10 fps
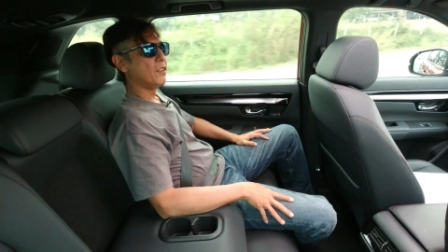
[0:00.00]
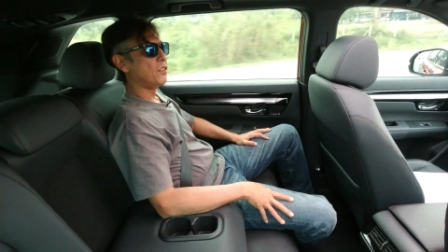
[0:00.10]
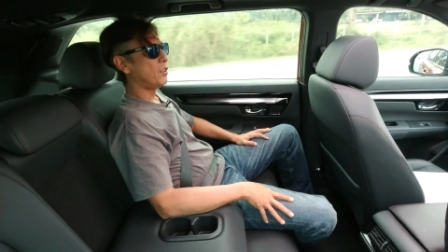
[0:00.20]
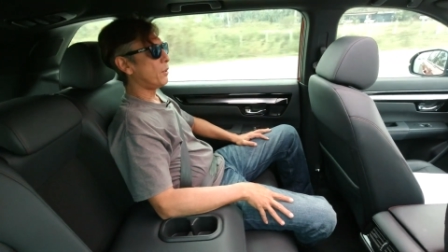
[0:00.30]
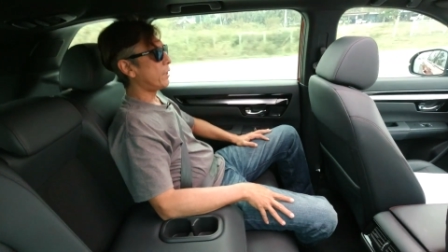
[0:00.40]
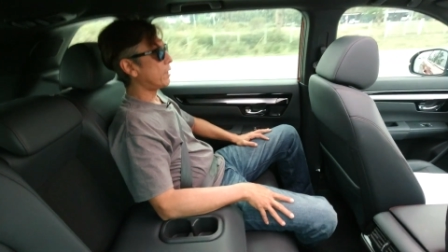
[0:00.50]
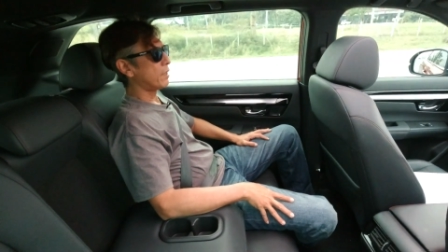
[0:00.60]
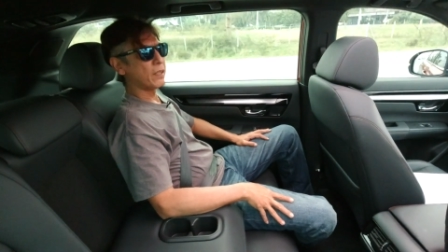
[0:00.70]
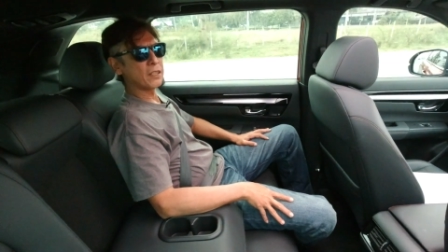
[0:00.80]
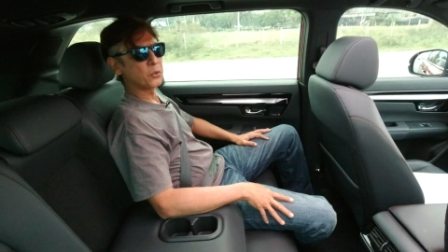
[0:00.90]

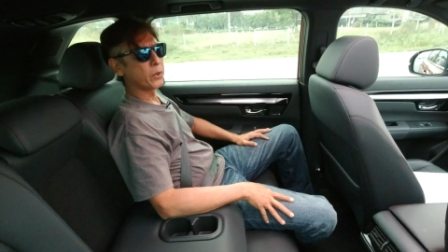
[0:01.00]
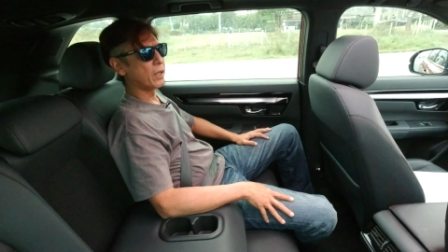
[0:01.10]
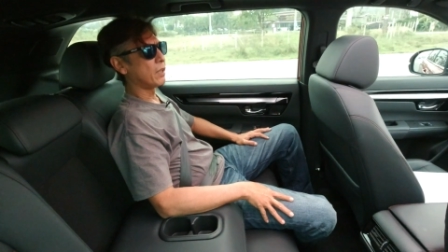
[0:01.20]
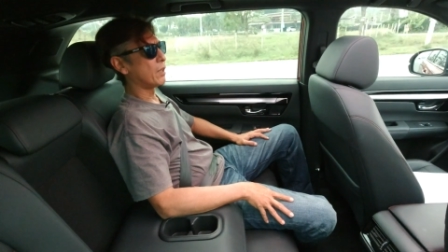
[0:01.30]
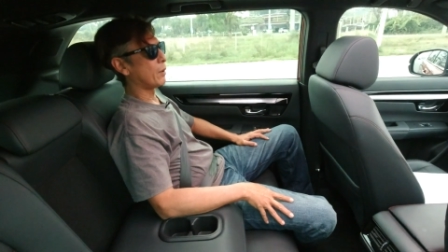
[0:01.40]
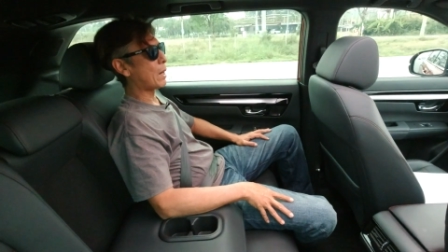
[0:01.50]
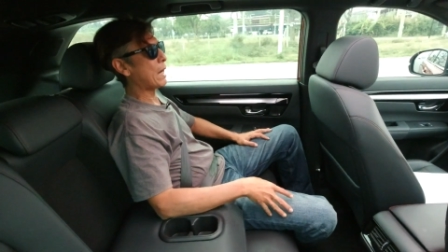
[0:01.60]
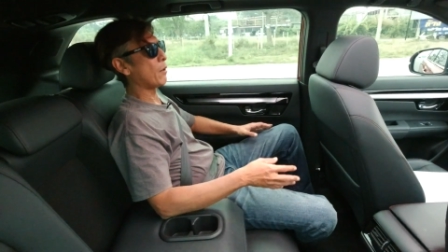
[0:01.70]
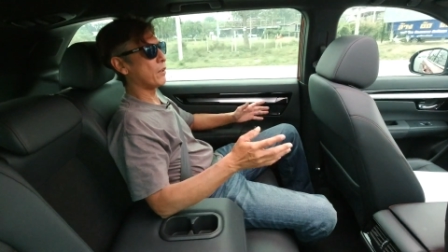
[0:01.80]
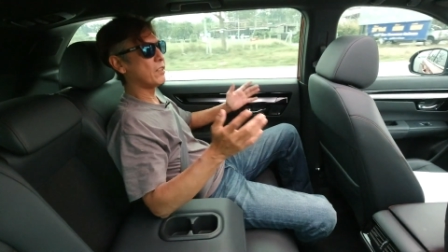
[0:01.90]
interior as well. Oh,
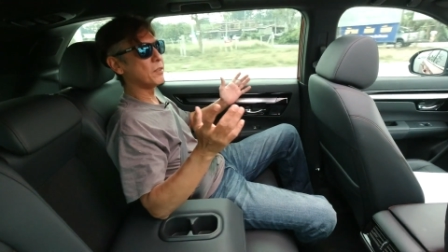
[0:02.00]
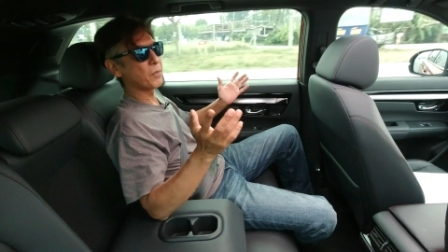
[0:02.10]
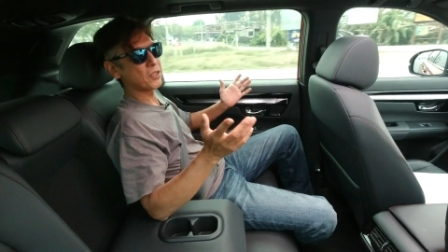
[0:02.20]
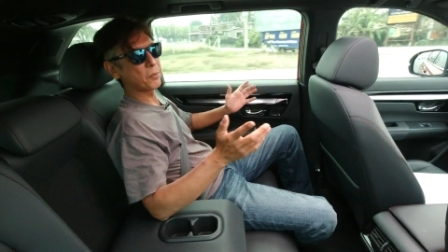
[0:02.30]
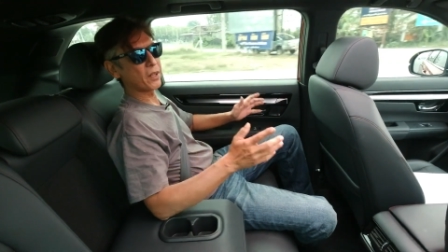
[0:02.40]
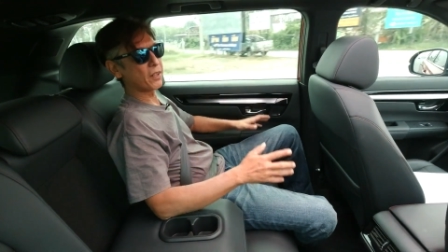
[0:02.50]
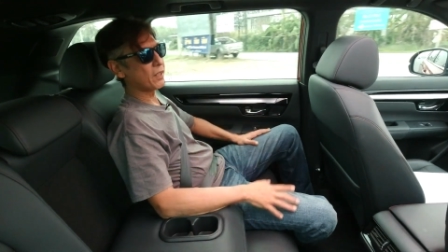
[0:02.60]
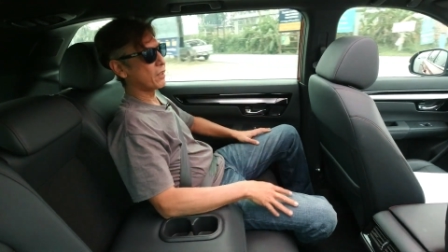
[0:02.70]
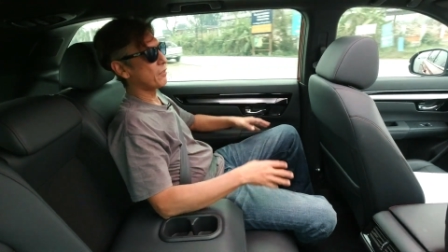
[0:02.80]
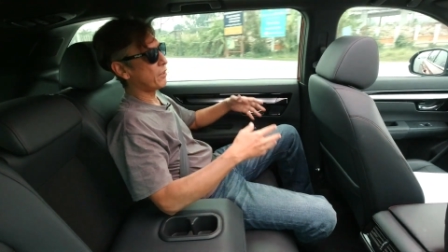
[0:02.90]
wow, this is much
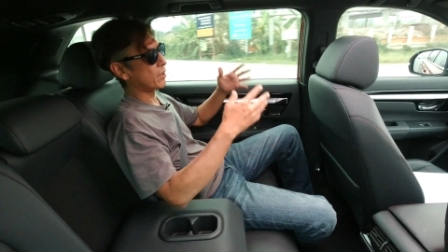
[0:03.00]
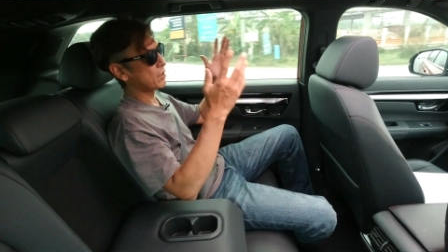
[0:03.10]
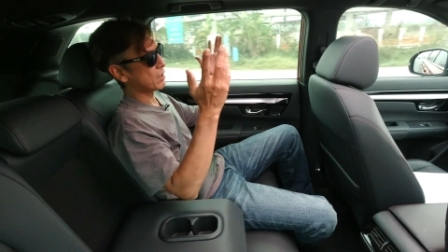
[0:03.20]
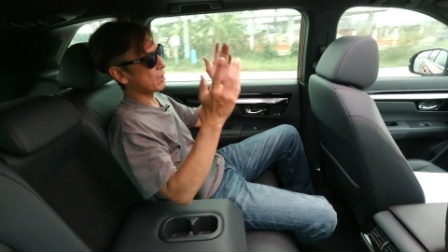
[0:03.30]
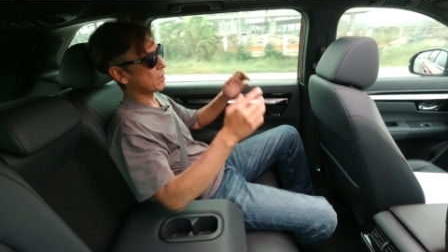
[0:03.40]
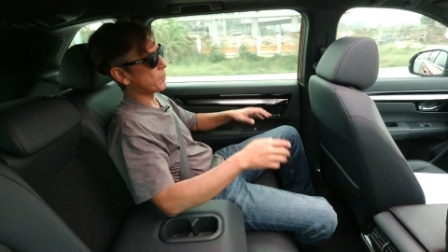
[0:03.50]
better. feels